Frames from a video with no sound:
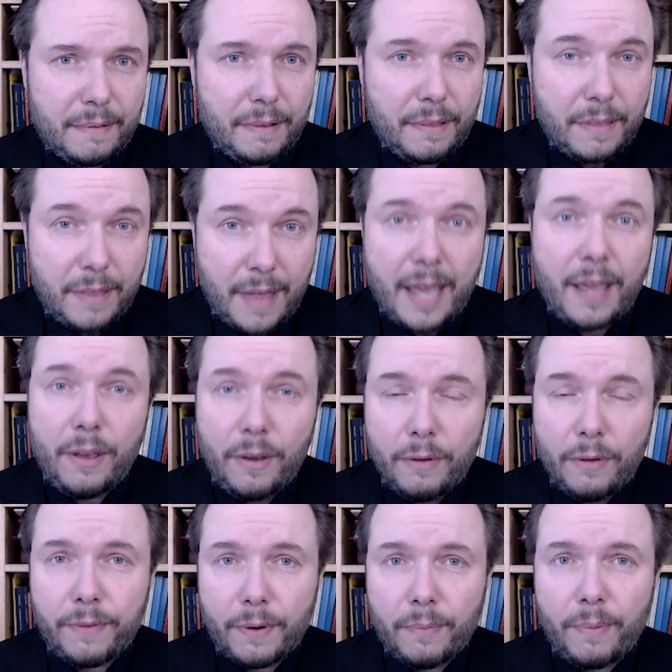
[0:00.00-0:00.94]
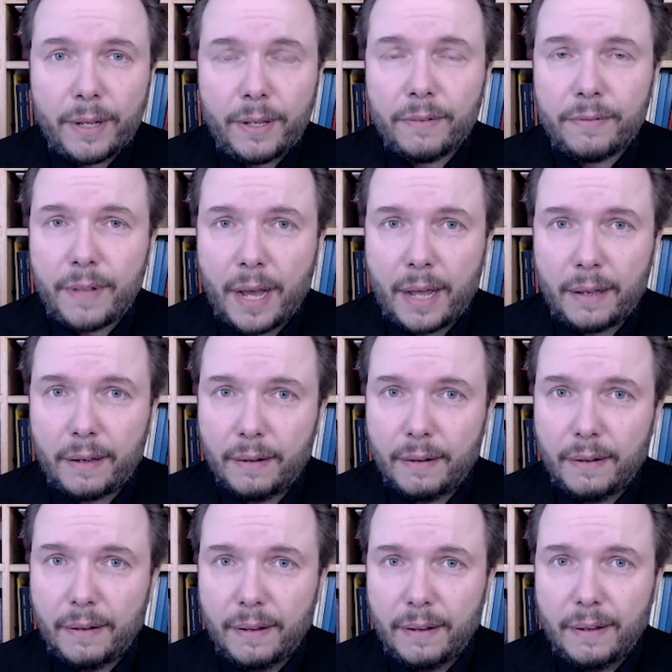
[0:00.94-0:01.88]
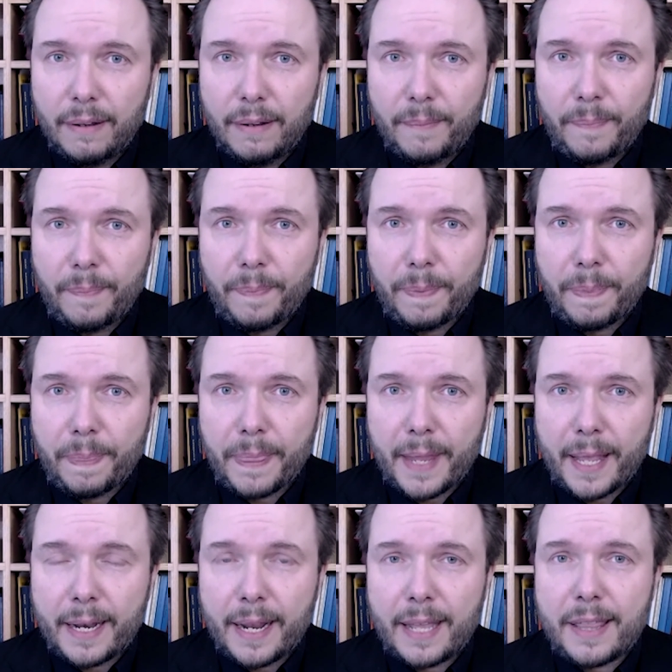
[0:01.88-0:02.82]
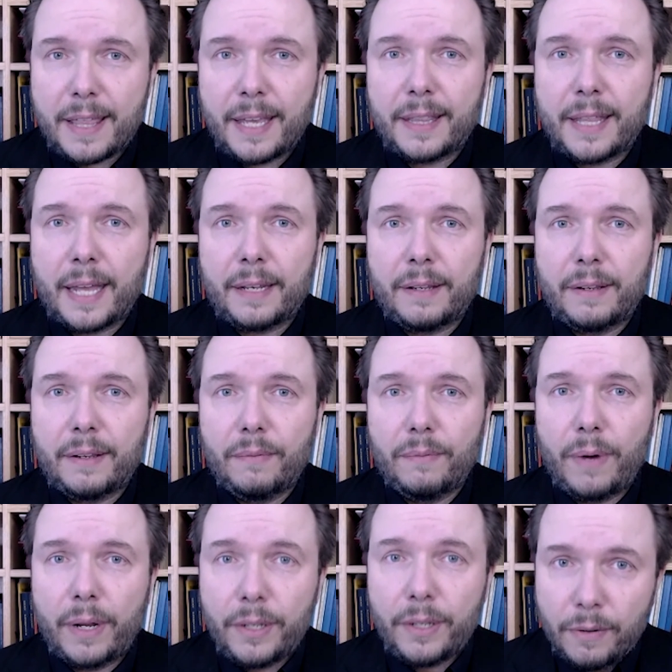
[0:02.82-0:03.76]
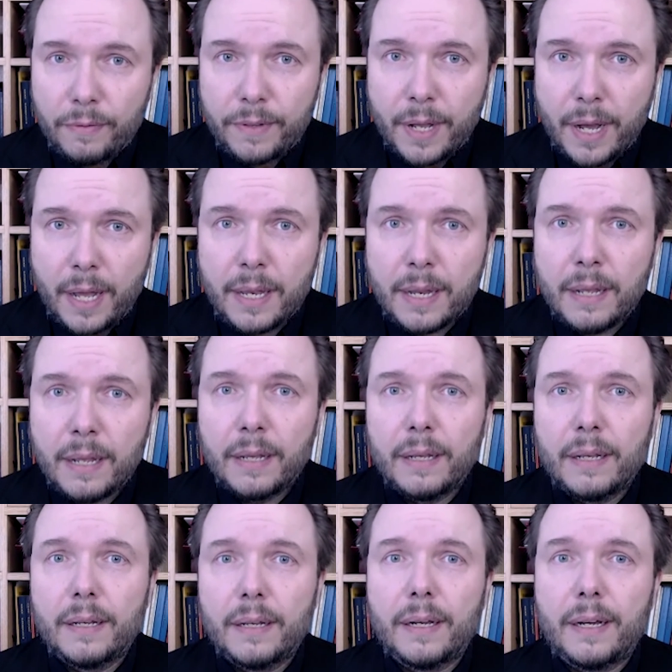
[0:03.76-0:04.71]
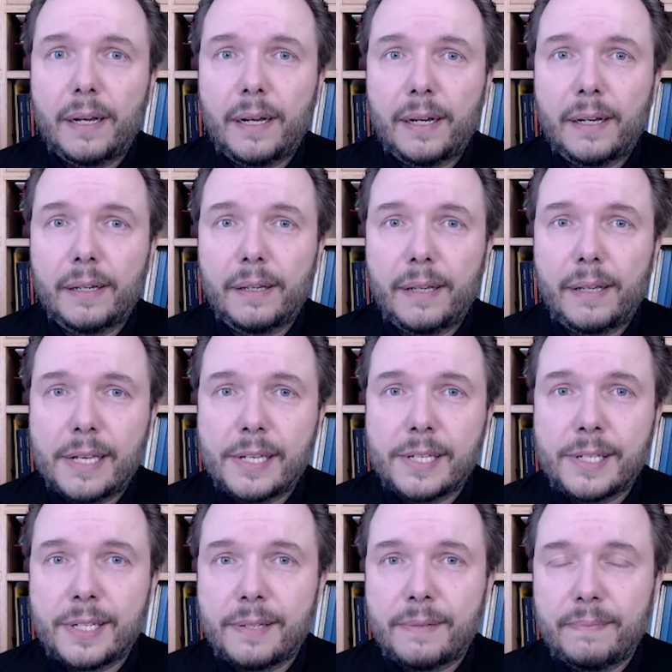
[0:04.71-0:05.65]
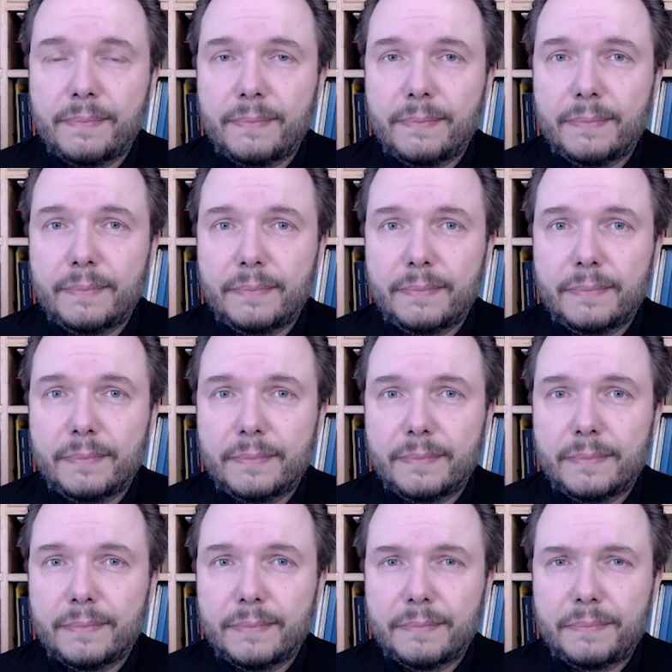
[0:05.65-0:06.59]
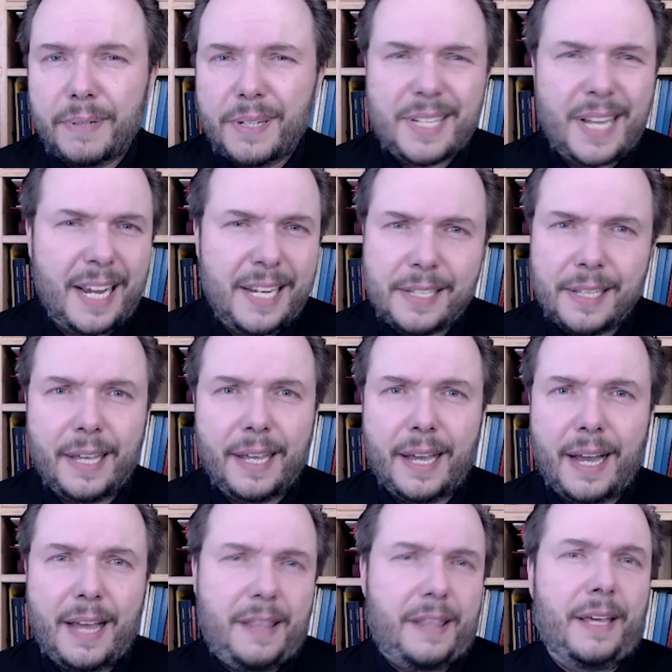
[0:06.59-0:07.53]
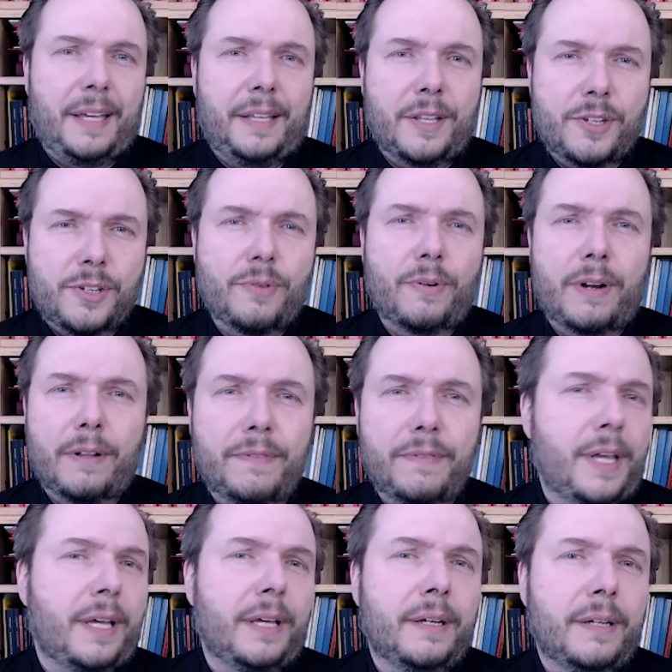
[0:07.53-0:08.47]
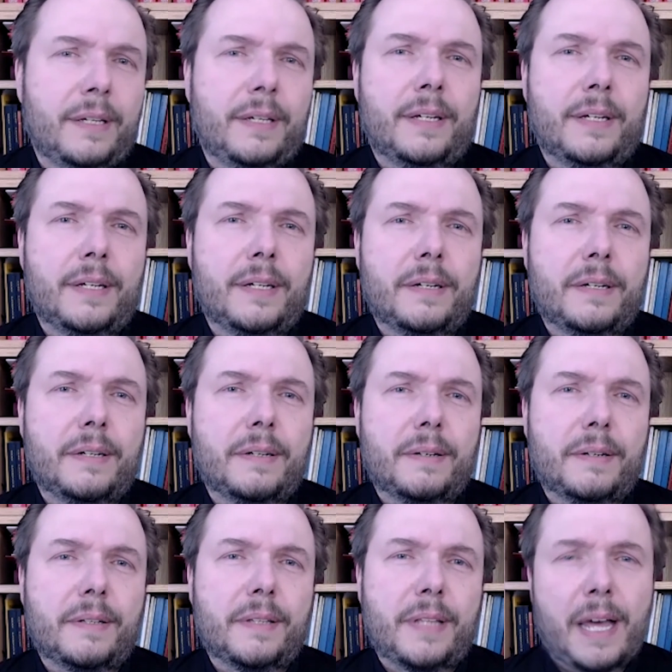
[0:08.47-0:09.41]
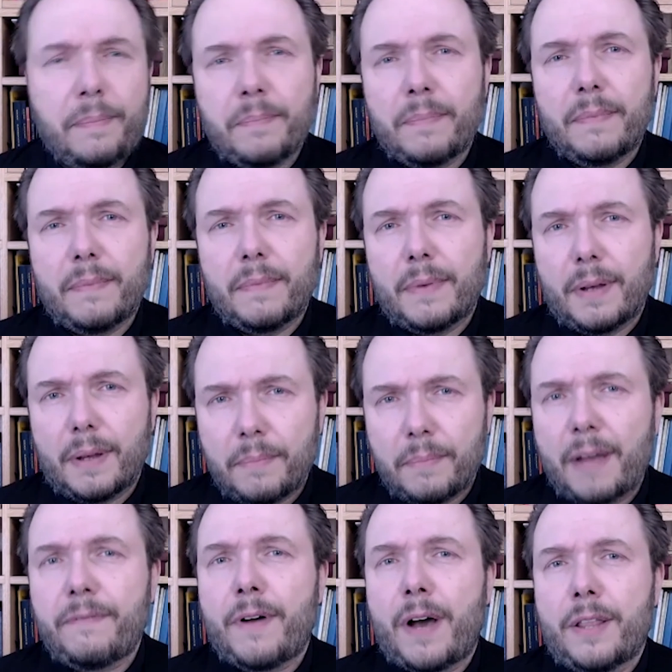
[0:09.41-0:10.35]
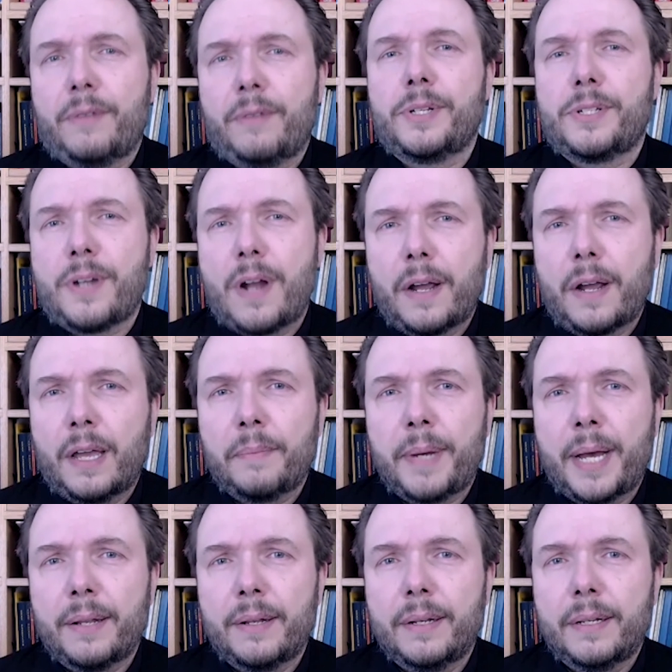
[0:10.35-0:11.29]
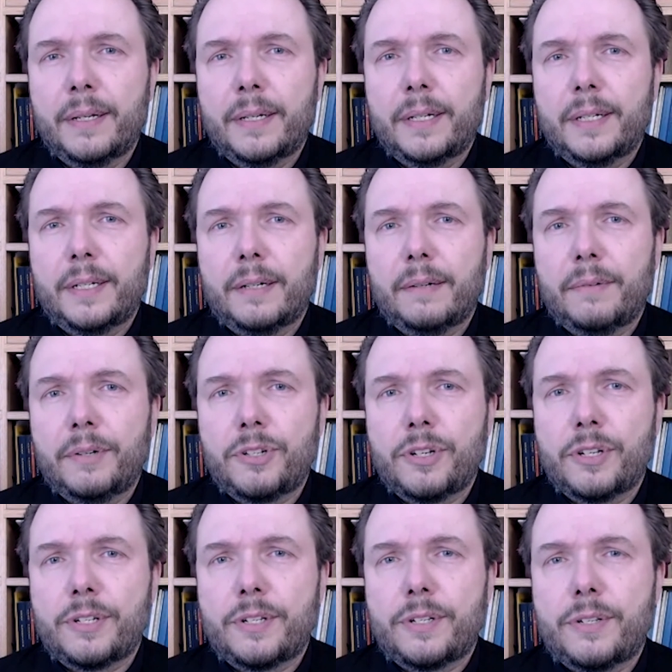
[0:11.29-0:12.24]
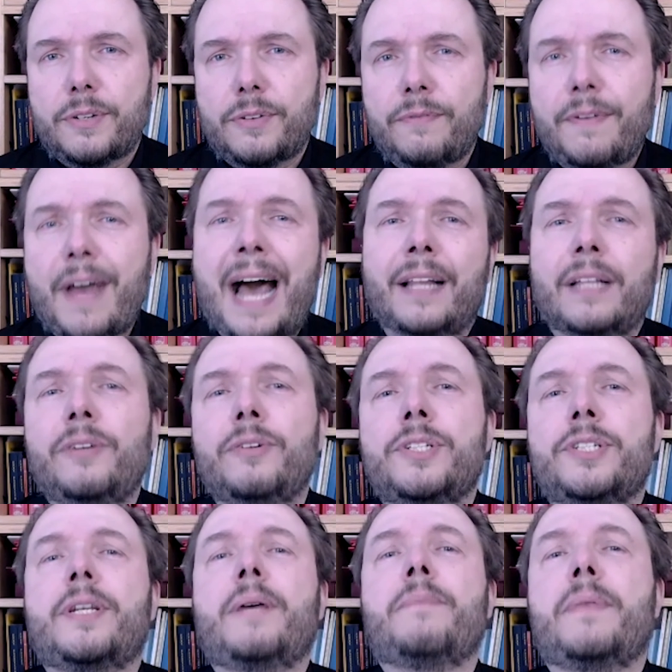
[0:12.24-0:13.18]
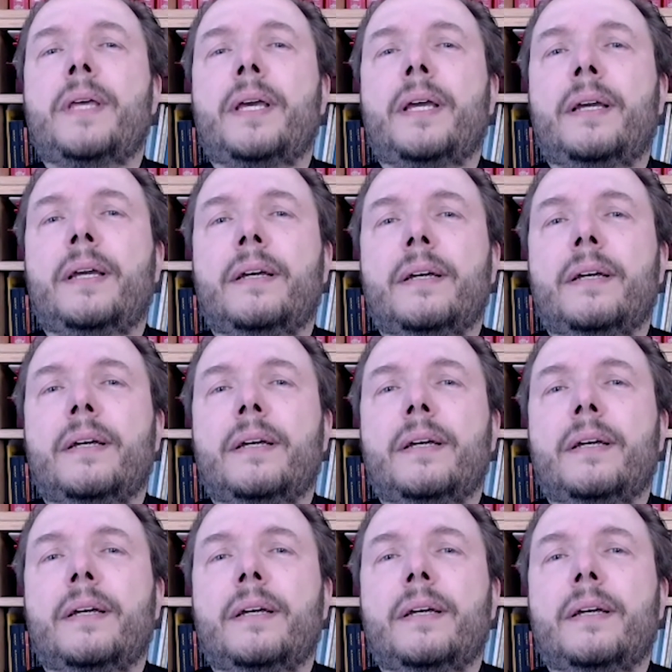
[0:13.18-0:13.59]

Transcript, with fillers: Thank you for what you've done. And I think that what you've done uh, is precisely, I think, the sort of thing that my father was talking about, which is to value something